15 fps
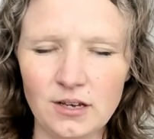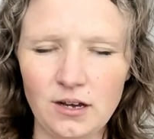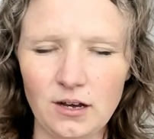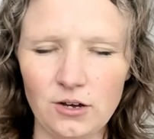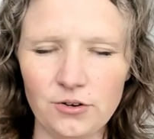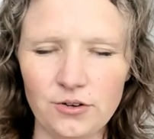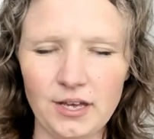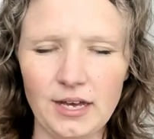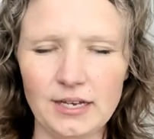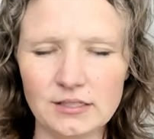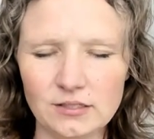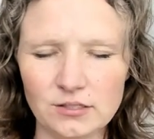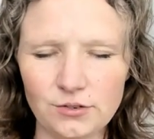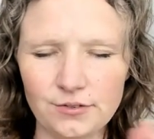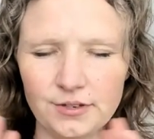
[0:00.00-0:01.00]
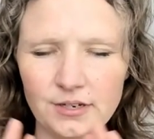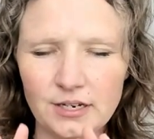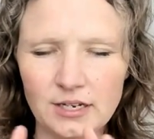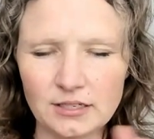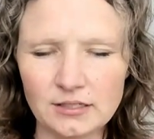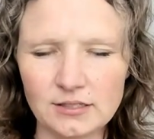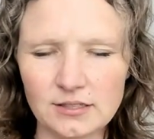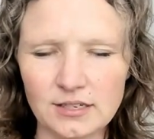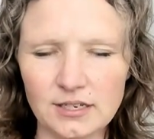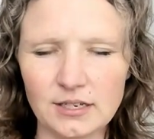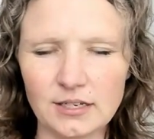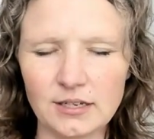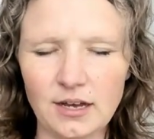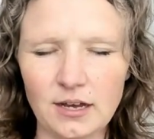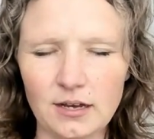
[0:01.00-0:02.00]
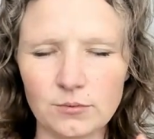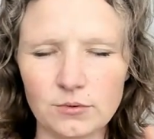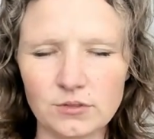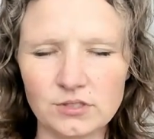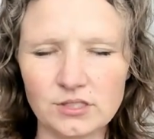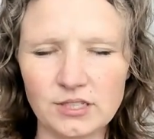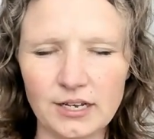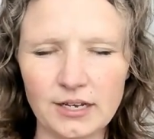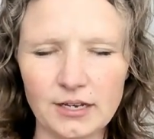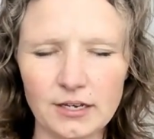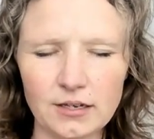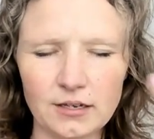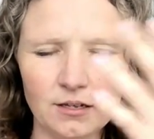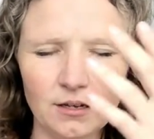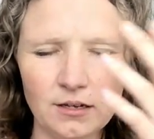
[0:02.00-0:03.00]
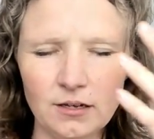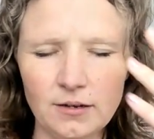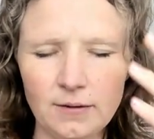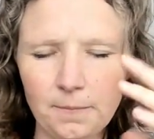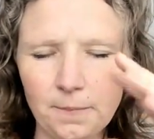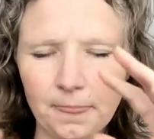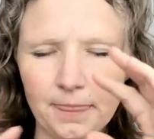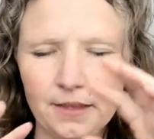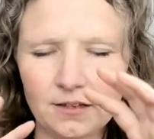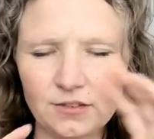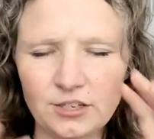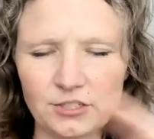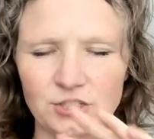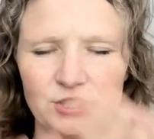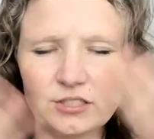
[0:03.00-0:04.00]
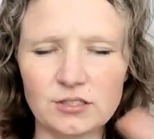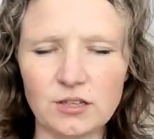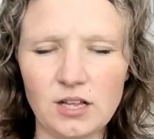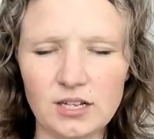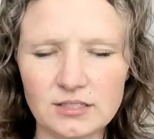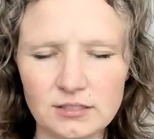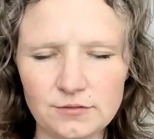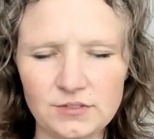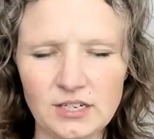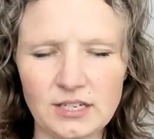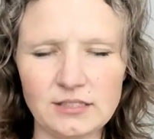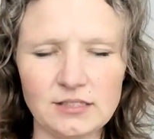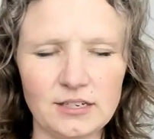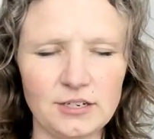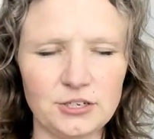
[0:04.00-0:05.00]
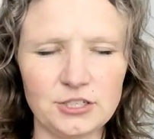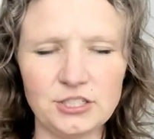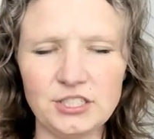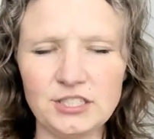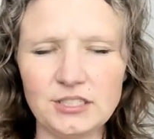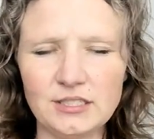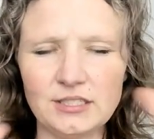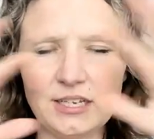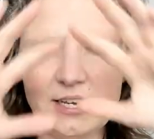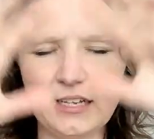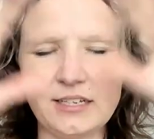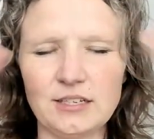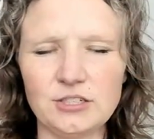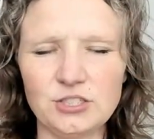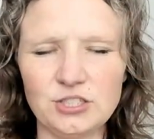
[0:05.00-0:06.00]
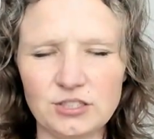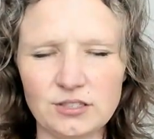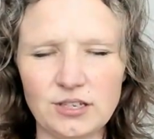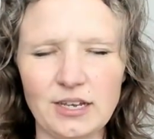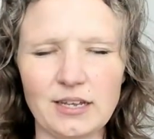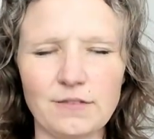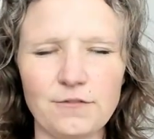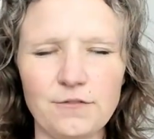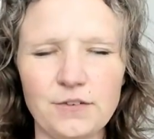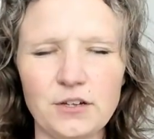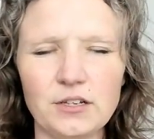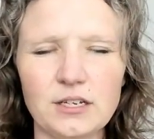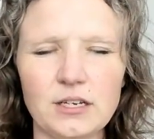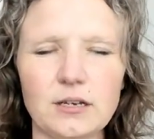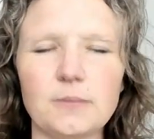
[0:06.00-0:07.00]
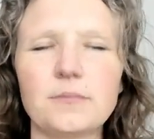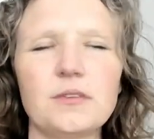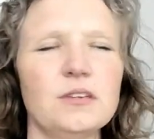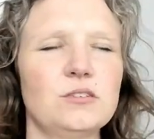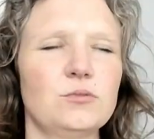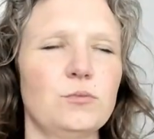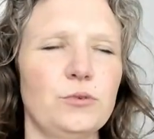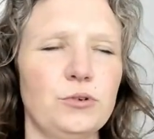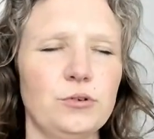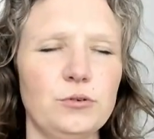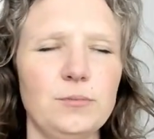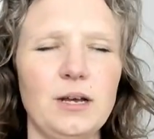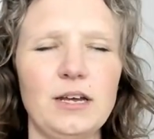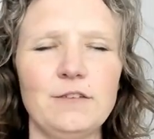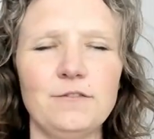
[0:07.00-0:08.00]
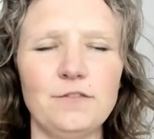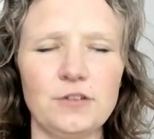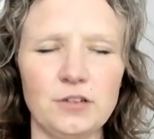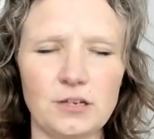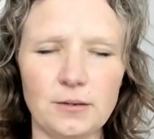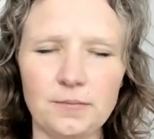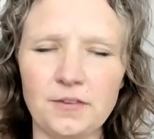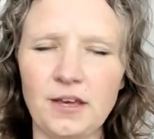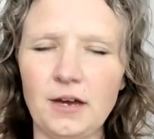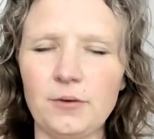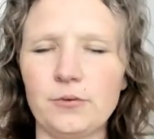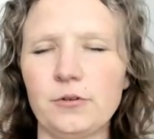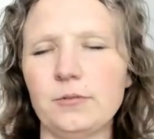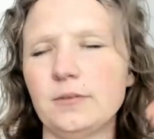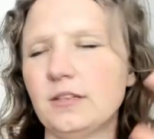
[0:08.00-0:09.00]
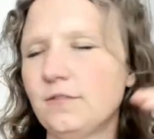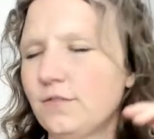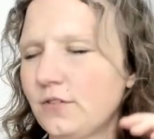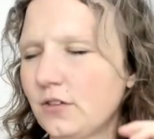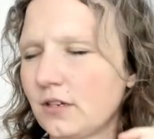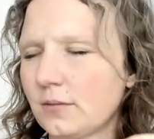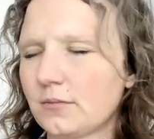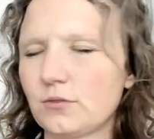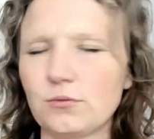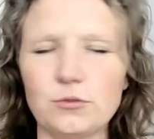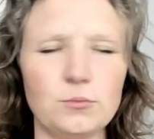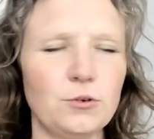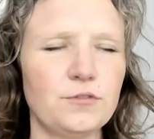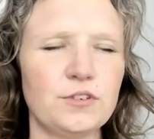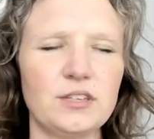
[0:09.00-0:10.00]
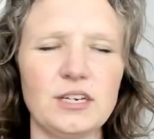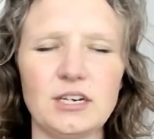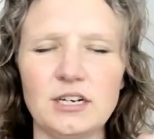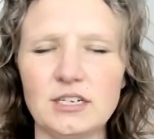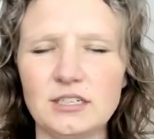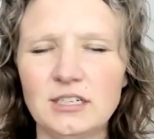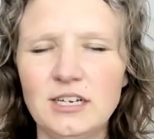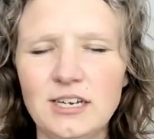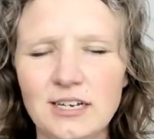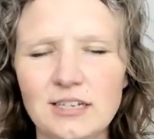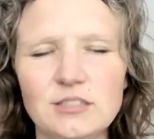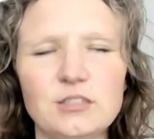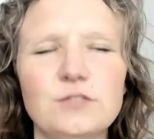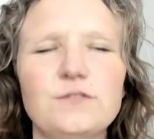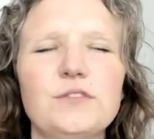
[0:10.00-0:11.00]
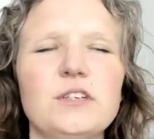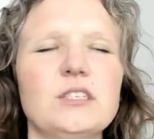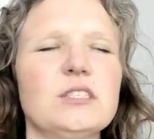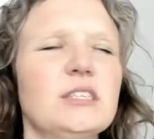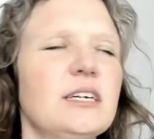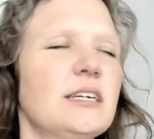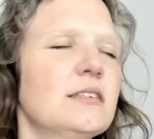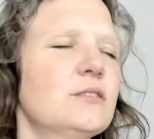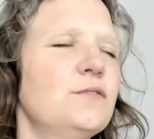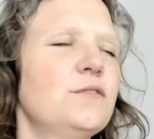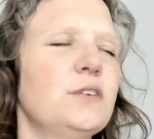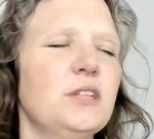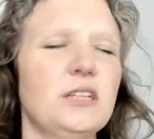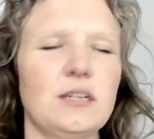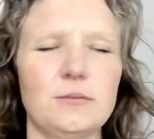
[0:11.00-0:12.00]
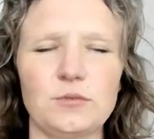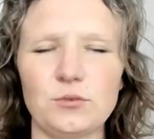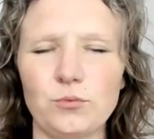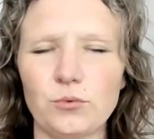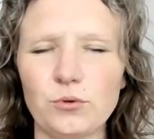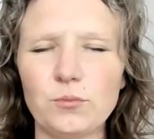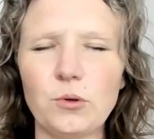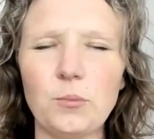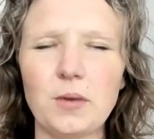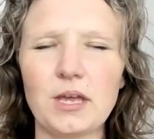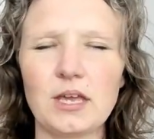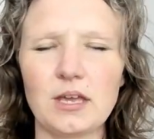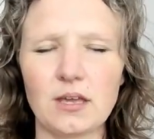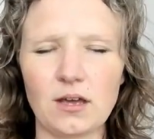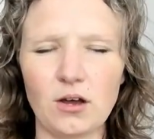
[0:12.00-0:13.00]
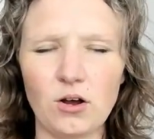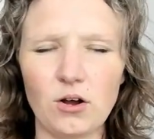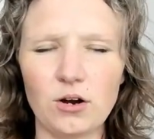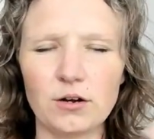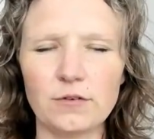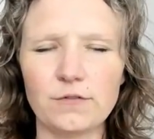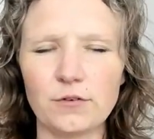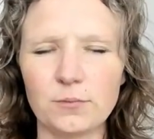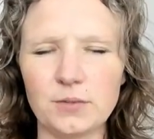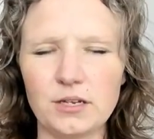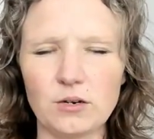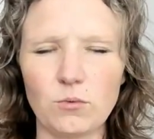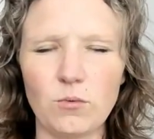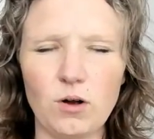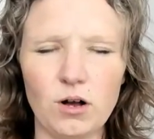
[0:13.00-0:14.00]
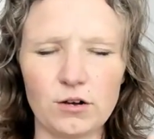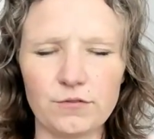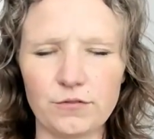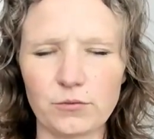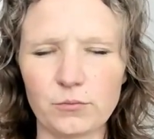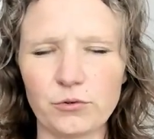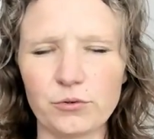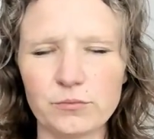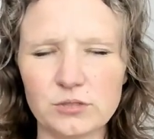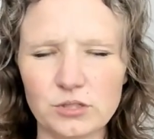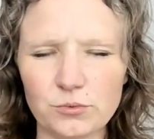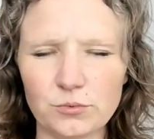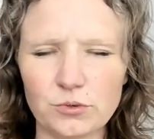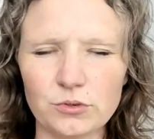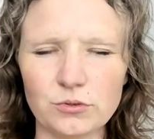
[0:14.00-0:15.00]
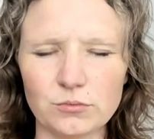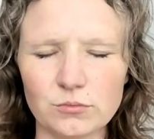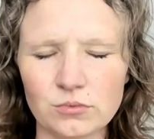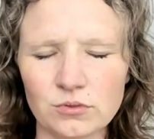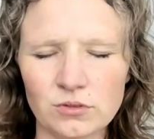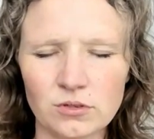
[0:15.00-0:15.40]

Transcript: okay, so the next thing I will say, there's just lots of dense energies, and they're just like filling up this room and filling up that room and then filling up the room over there. And it just feels like it's filling up the room and making it hard for me to walk from room to room.